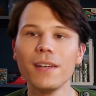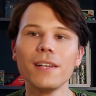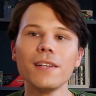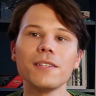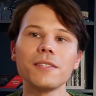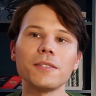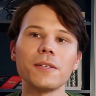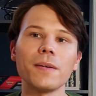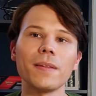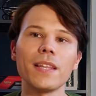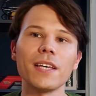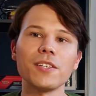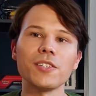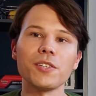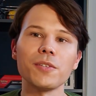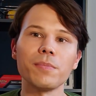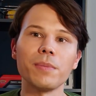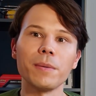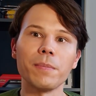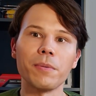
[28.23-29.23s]
so they
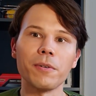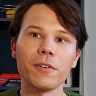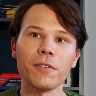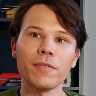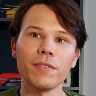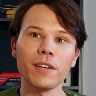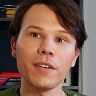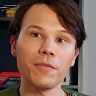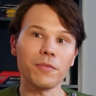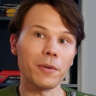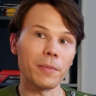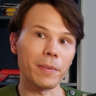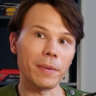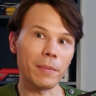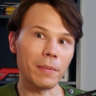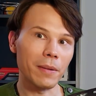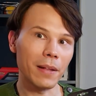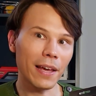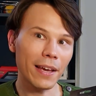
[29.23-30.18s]
should be perfect for people